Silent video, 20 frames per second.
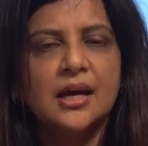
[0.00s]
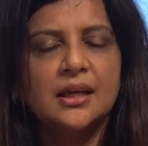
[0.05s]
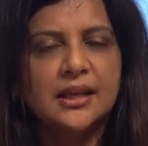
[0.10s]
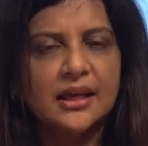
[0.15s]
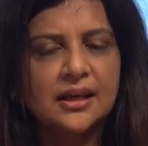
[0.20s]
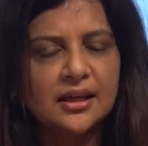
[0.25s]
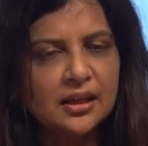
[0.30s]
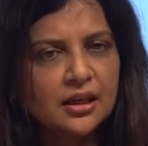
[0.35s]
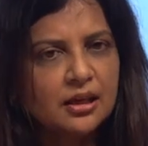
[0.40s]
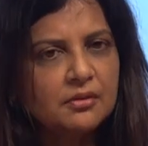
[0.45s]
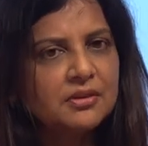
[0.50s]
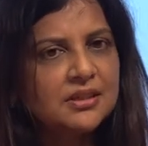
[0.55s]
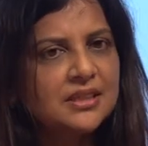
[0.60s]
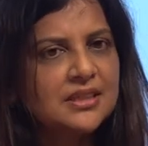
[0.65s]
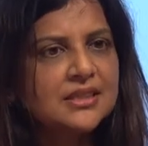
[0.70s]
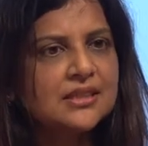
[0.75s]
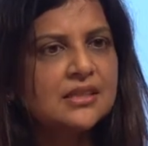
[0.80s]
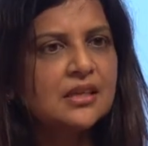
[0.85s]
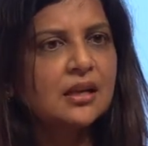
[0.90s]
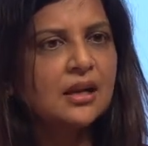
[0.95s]
They can live a
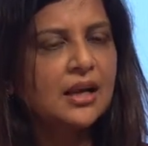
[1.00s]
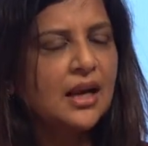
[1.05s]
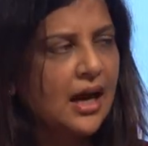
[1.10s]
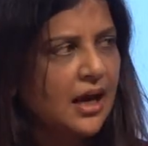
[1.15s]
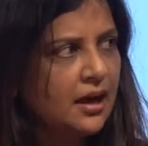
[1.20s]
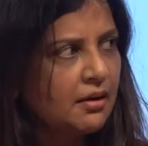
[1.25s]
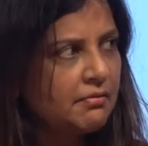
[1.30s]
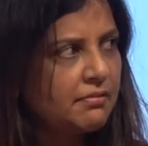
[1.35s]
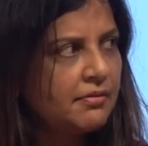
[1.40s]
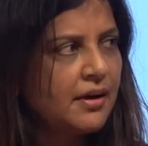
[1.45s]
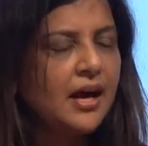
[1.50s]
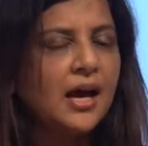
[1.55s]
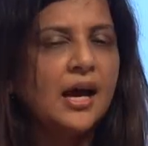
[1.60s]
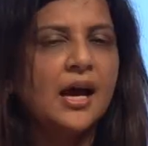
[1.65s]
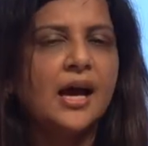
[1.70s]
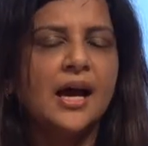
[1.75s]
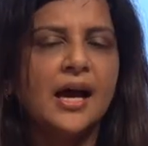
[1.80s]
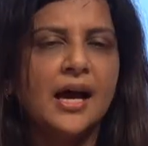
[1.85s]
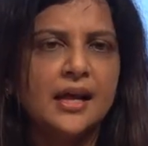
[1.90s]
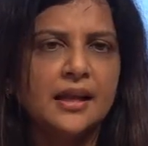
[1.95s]
decent life
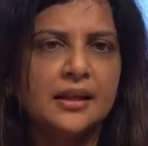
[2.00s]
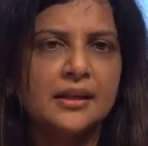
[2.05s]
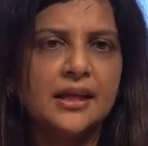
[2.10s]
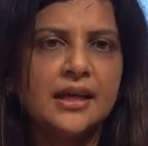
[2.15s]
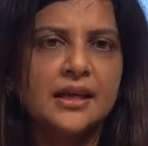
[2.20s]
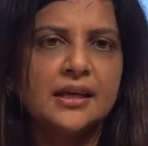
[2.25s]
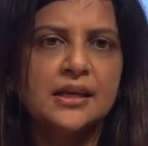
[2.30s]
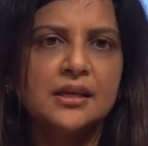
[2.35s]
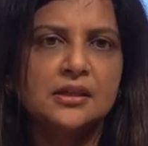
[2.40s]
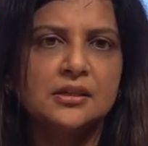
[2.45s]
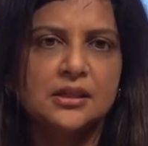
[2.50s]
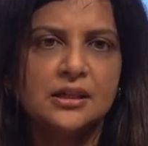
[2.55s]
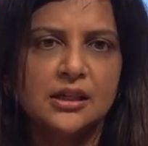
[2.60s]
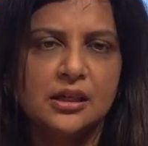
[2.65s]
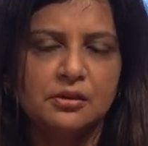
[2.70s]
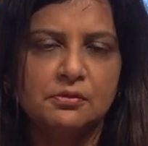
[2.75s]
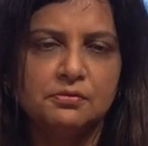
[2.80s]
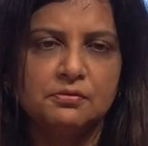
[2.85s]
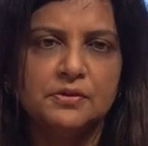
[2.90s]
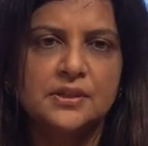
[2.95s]
and they can
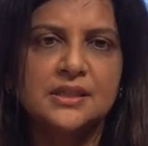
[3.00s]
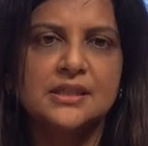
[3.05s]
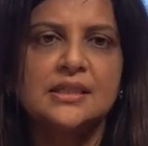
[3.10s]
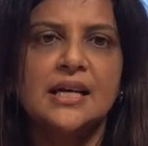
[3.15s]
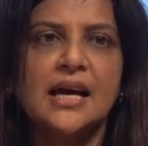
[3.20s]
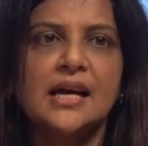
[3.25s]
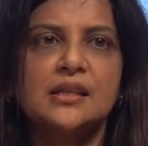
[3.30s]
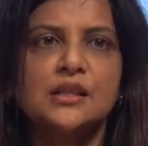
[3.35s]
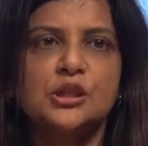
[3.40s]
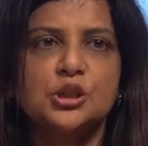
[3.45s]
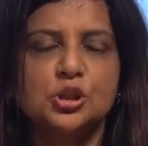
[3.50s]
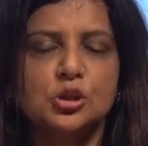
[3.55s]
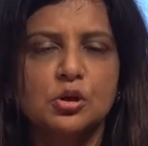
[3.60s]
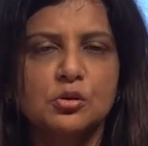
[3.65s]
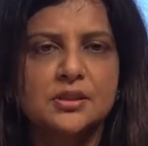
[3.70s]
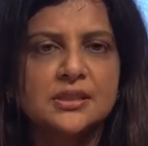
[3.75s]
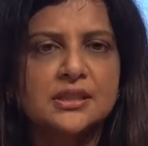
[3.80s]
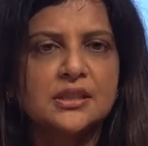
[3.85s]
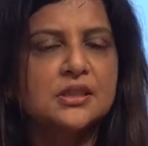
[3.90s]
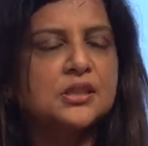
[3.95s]
kind of withstand the
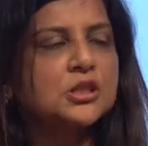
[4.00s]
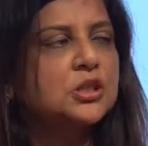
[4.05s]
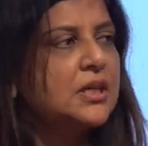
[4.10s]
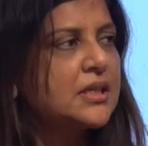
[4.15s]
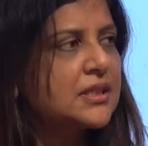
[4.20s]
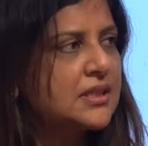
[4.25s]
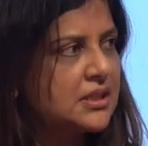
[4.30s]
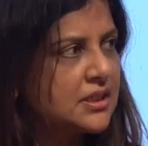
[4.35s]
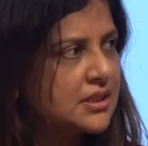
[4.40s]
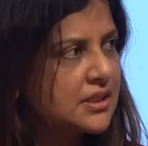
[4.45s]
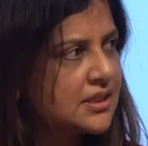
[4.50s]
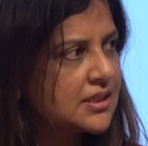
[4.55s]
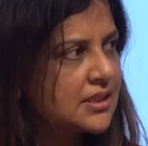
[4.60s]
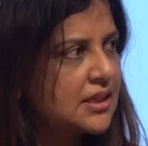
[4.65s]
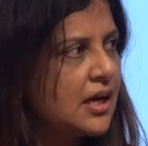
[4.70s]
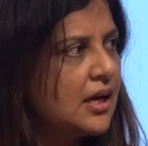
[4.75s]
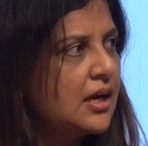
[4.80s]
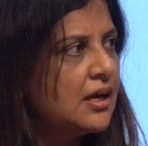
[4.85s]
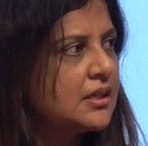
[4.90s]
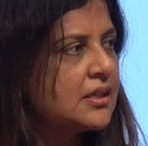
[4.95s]
shocks and stresses.
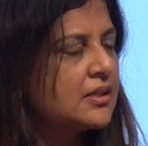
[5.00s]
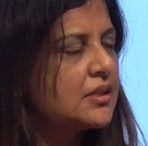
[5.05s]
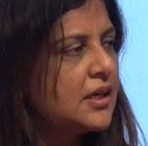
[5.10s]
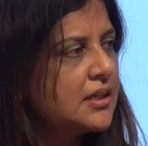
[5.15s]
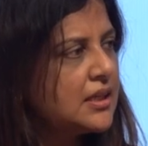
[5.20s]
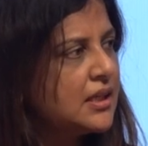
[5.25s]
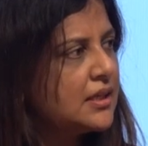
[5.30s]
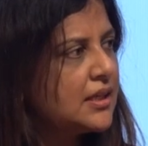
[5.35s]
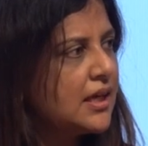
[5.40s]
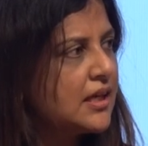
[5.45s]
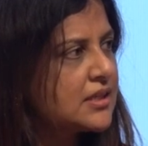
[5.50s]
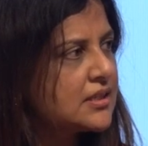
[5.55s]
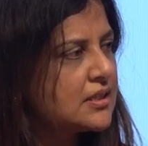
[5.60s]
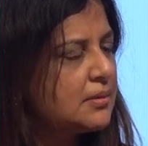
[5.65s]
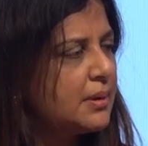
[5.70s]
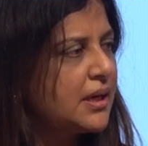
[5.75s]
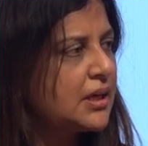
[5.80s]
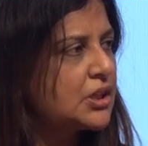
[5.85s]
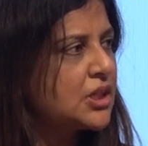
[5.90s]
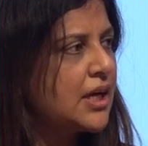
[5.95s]
So I think that's the
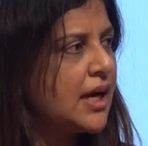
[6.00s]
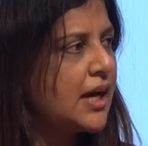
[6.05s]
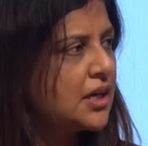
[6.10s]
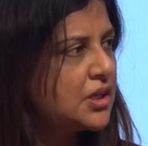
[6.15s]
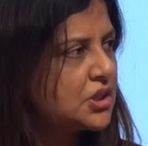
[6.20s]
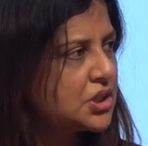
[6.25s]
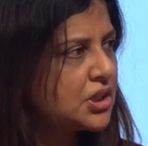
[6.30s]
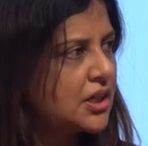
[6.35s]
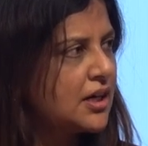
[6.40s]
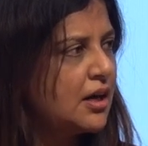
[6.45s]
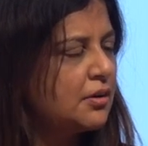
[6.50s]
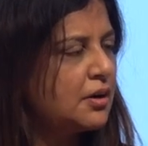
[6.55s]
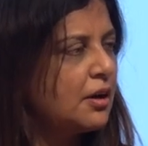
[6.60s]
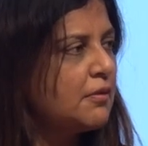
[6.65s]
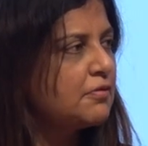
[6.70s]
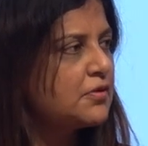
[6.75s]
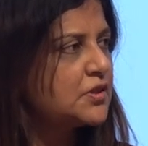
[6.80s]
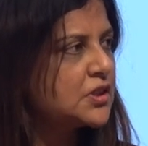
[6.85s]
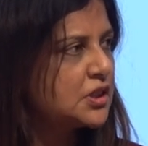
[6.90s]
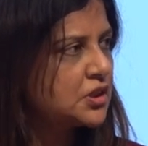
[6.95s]
big challenge around
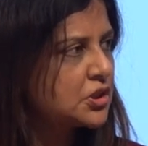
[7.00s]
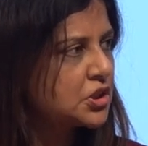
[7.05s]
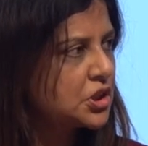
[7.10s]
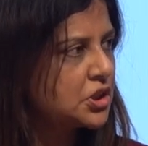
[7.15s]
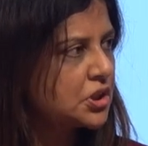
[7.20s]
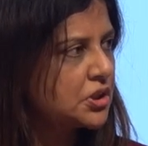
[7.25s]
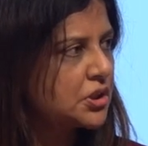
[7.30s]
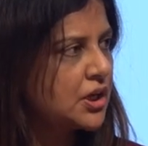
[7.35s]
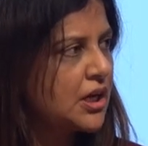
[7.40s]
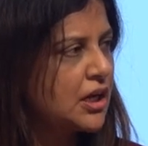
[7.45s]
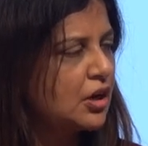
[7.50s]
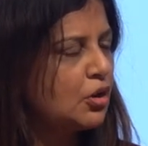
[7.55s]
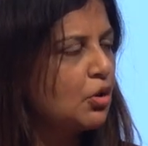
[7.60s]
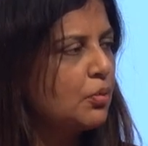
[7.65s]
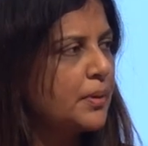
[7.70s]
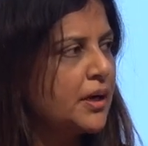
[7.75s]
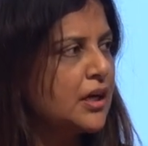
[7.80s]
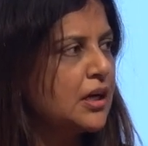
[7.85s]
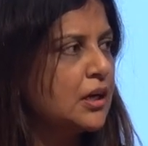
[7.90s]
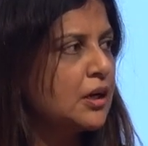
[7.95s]
infrastructure in low
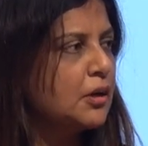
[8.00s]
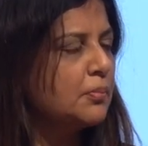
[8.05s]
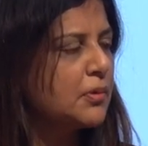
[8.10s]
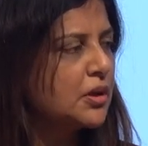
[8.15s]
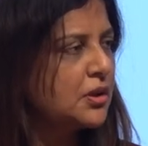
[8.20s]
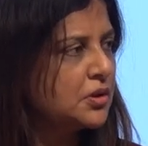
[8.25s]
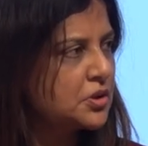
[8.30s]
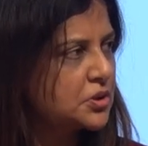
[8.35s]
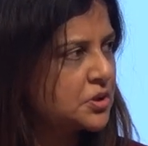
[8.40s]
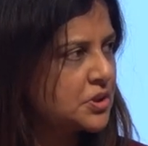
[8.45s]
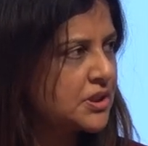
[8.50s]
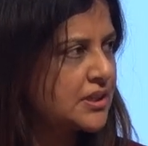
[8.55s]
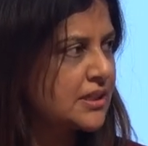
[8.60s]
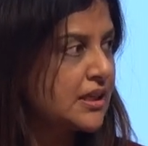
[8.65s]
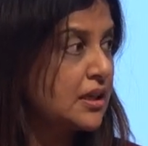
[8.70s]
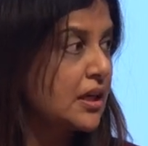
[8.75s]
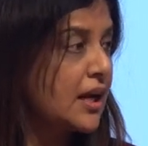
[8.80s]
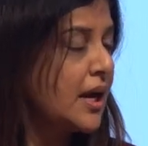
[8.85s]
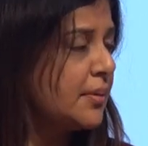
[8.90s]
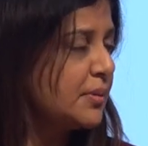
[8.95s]
middle income countries
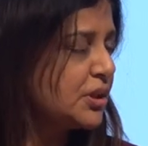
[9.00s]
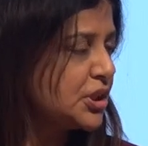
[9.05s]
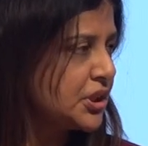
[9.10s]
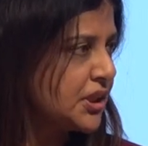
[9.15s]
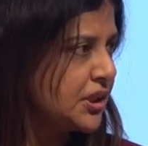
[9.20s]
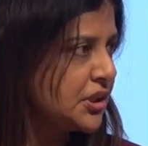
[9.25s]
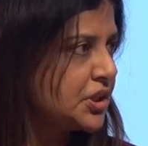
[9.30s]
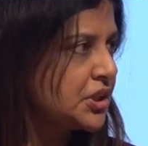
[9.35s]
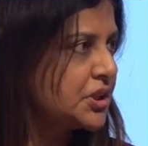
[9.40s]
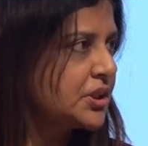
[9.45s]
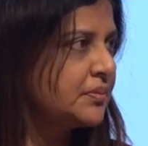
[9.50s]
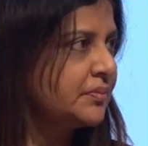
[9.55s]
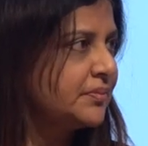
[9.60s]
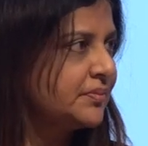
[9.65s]
and climate change.